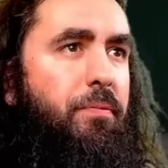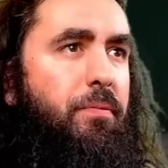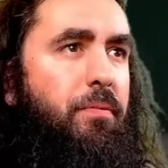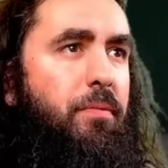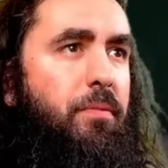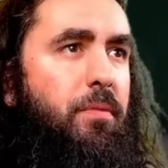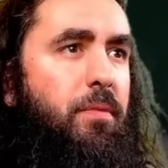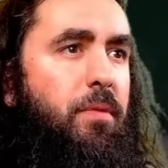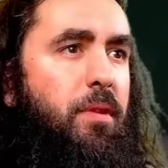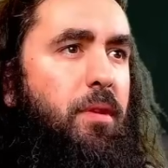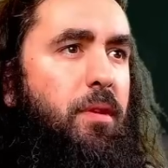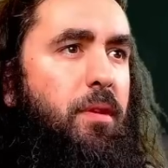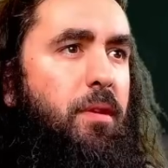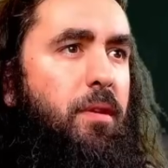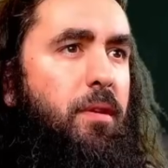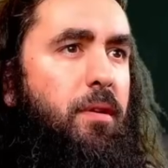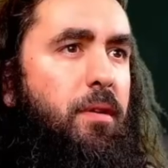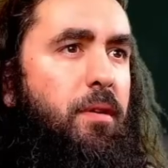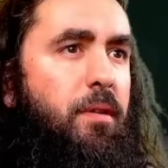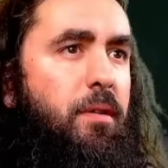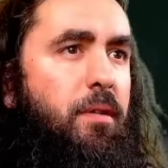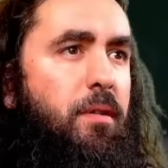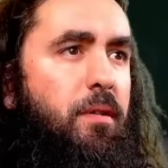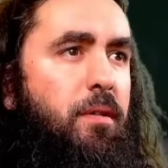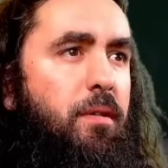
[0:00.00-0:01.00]

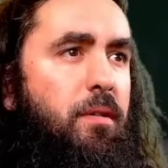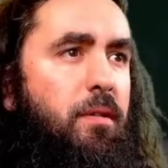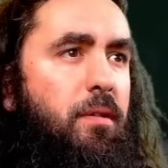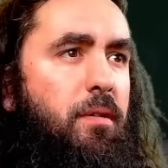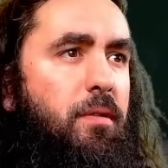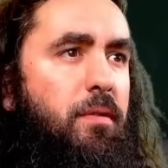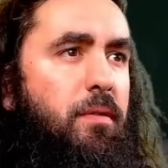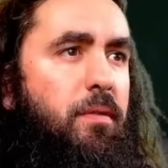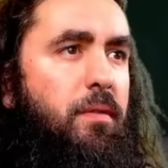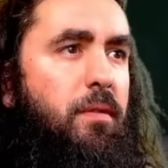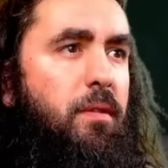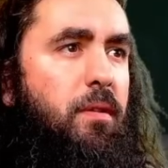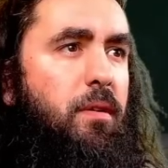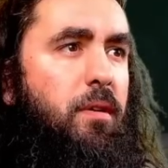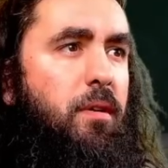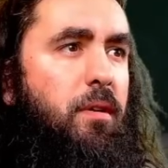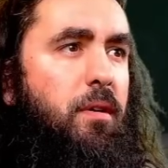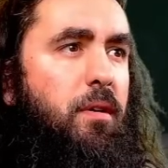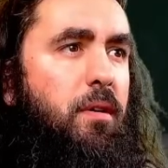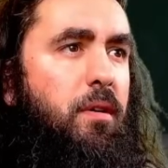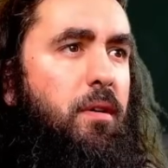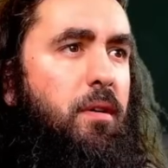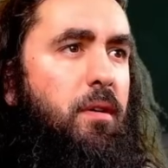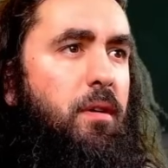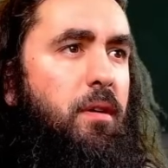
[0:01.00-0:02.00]

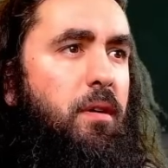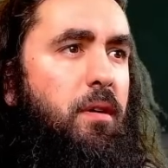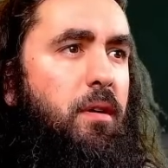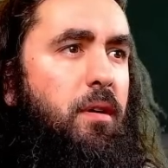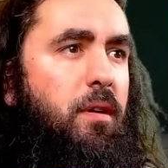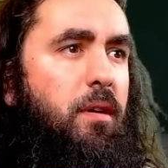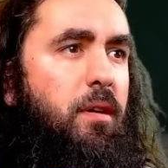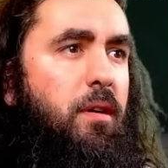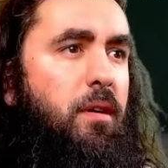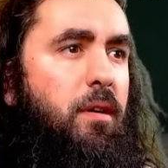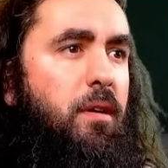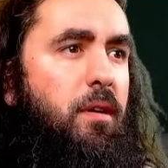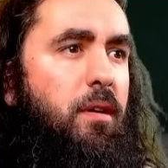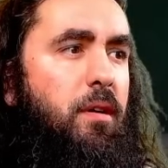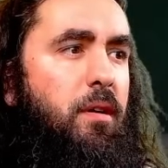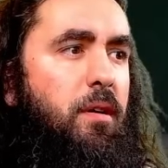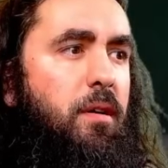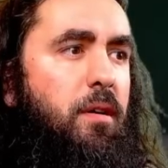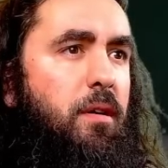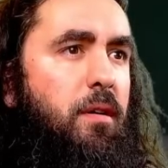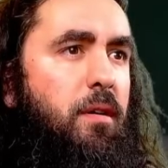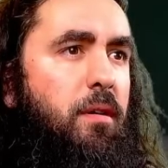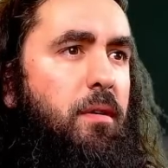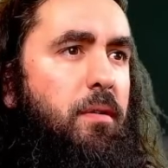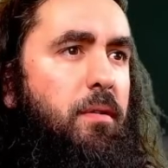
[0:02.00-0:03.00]

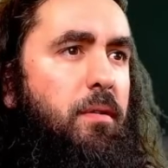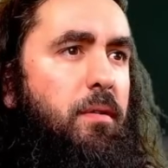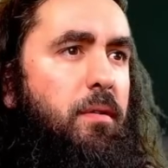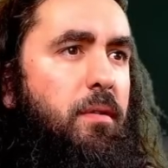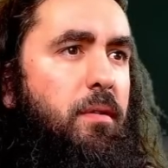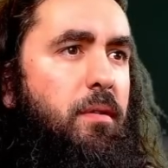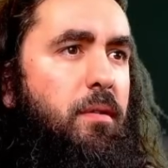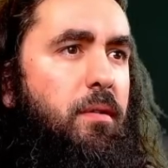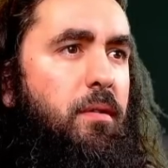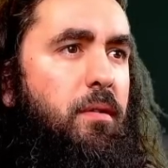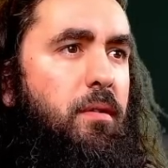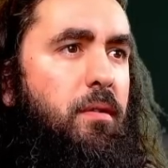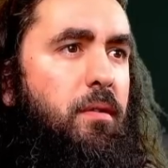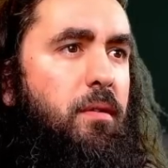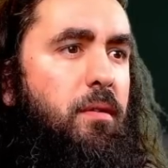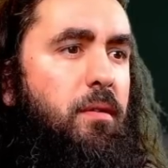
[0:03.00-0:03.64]
[no speech]